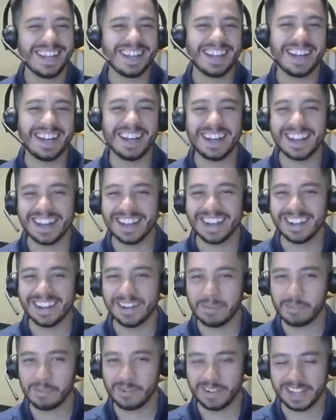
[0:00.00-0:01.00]

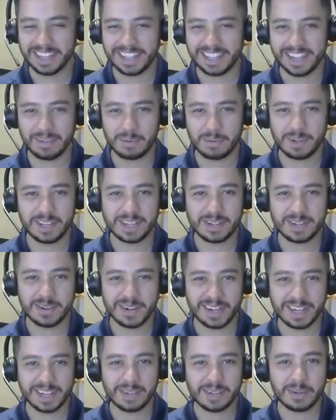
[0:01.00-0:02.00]
Oh boy. Yeah, we'll ignore
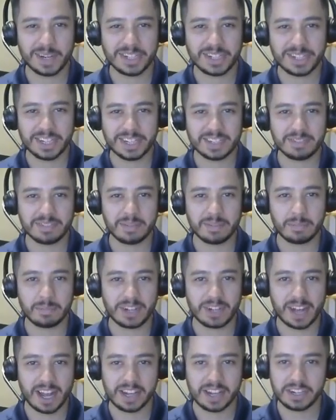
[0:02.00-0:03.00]
any questions from
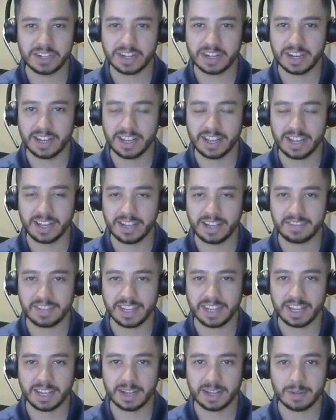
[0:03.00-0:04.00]
Josh if
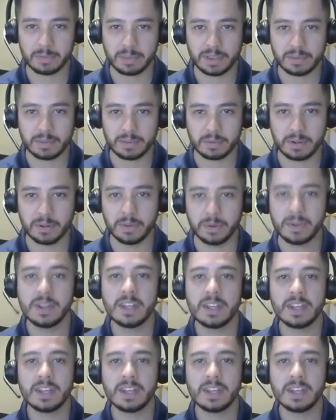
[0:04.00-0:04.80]
they come through.